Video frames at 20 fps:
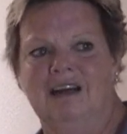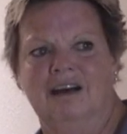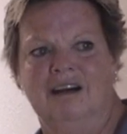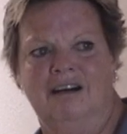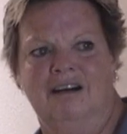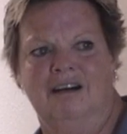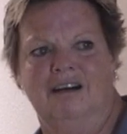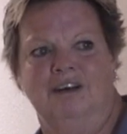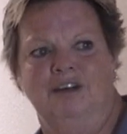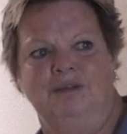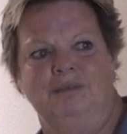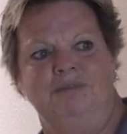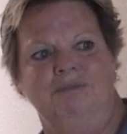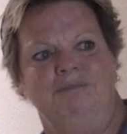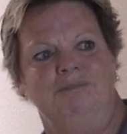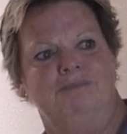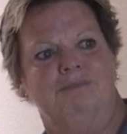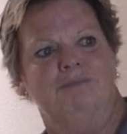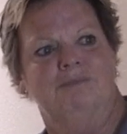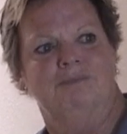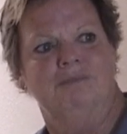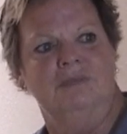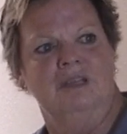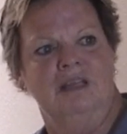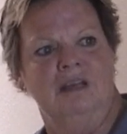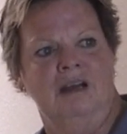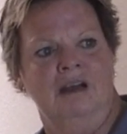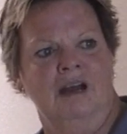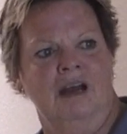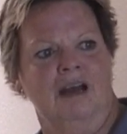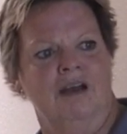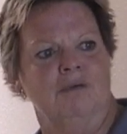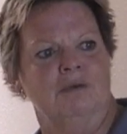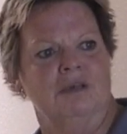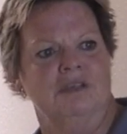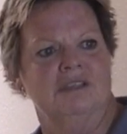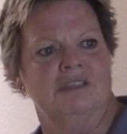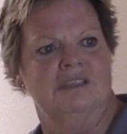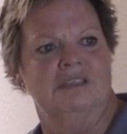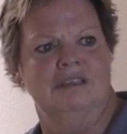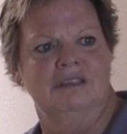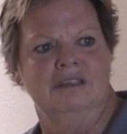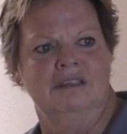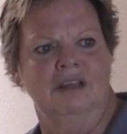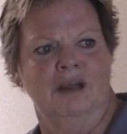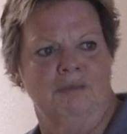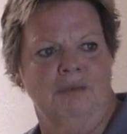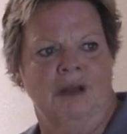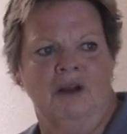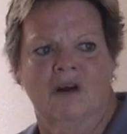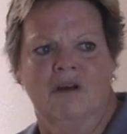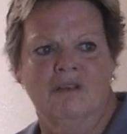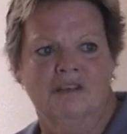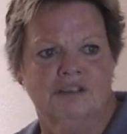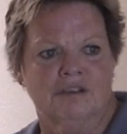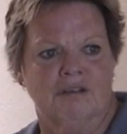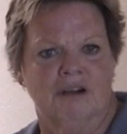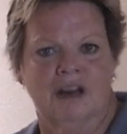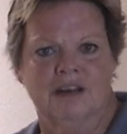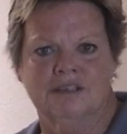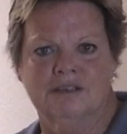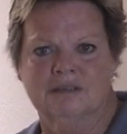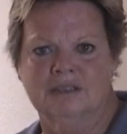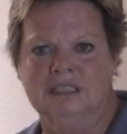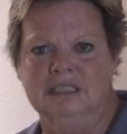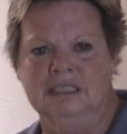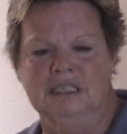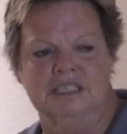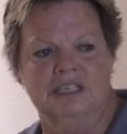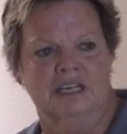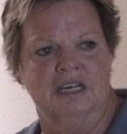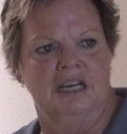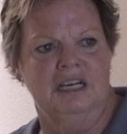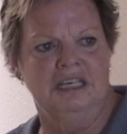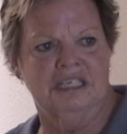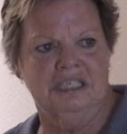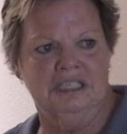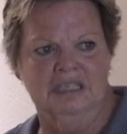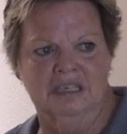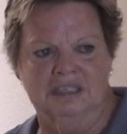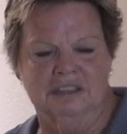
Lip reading: I'm a college graduate in education.